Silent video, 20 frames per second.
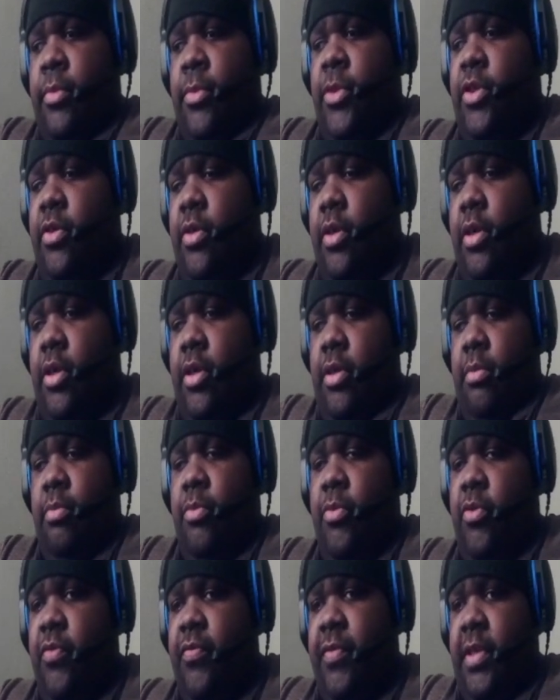
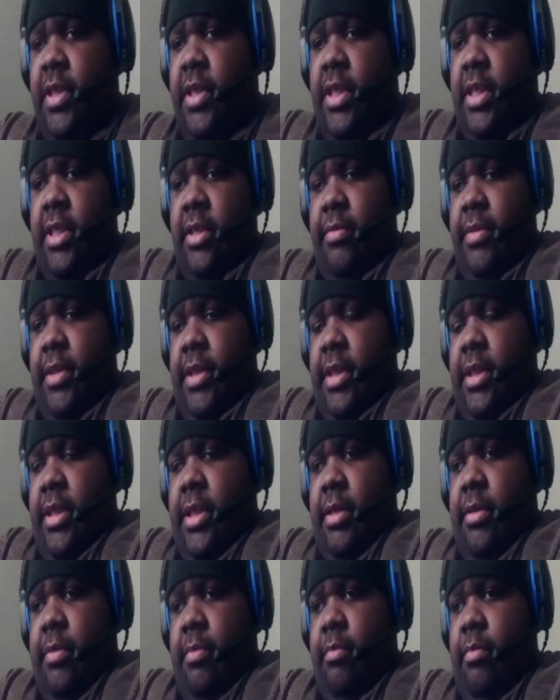movie series,